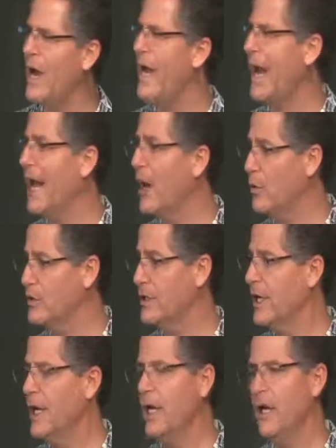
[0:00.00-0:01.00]
way out.
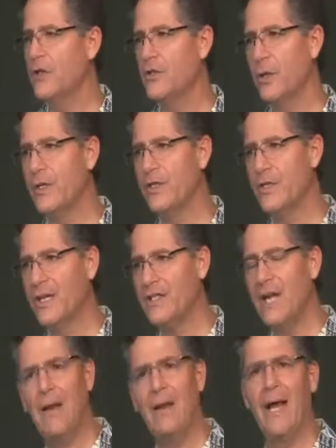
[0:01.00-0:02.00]
So
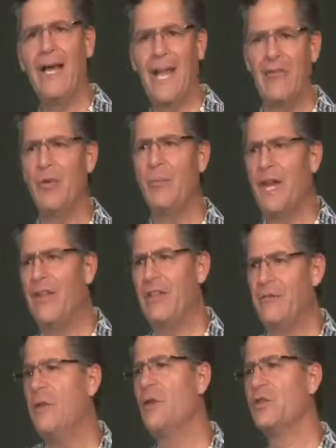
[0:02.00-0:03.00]
it's not like everybody
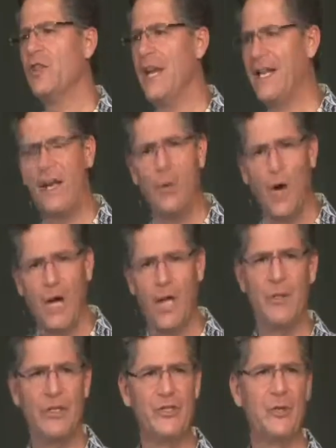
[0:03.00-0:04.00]
that feels like they want to
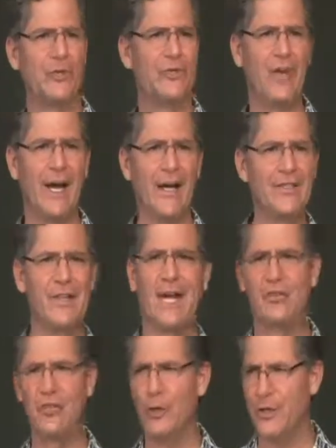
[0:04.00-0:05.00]
commit suicide is
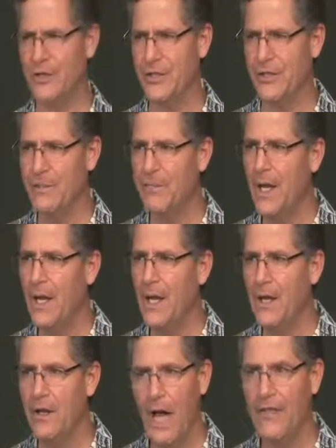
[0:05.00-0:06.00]
like Judas.
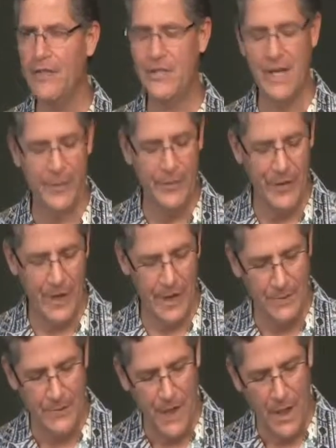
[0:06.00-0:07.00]
Not the same
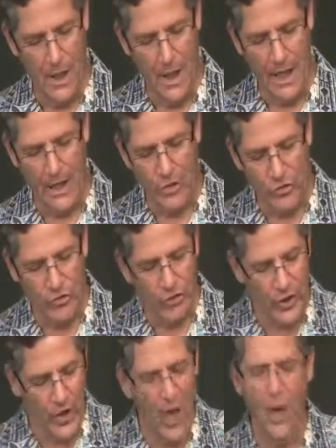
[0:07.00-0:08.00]
thing. And you
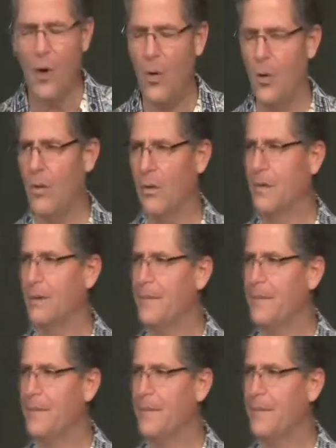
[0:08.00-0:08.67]
should know